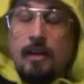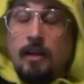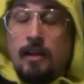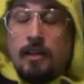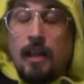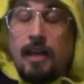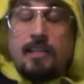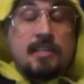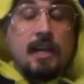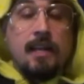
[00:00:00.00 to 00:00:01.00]
And
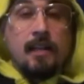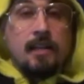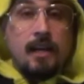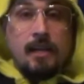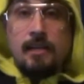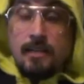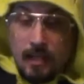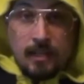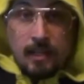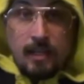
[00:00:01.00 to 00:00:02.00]
unlike Silent Night,
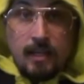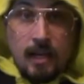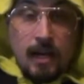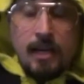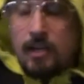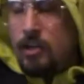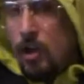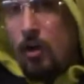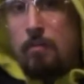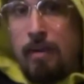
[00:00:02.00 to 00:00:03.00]
Deadly Night,
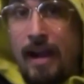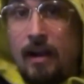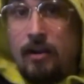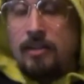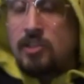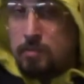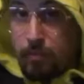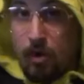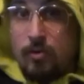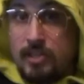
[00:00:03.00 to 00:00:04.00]
no parents
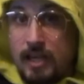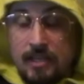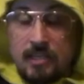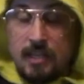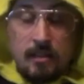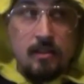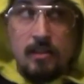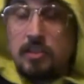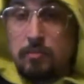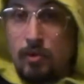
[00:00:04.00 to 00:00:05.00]
protested
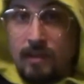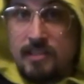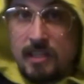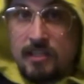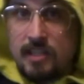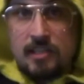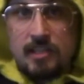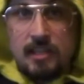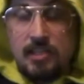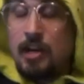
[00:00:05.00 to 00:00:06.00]
this movie's
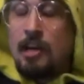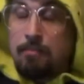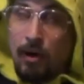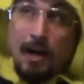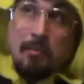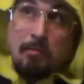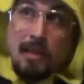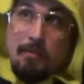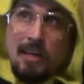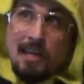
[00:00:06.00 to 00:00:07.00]
existence,
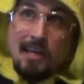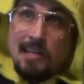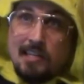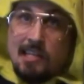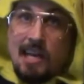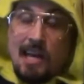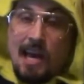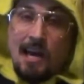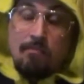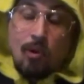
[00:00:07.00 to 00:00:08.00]
probably because they
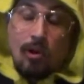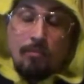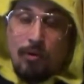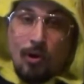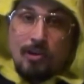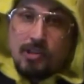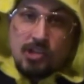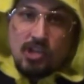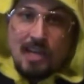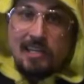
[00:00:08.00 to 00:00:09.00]
had more important
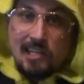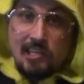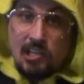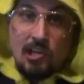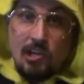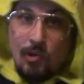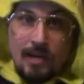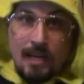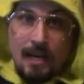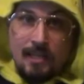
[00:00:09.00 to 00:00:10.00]
shit to do
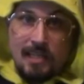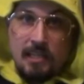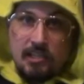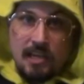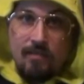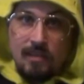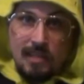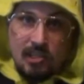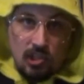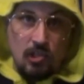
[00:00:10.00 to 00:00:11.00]
in
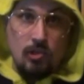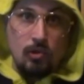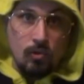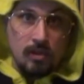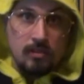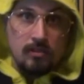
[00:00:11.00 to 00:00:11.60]
1972.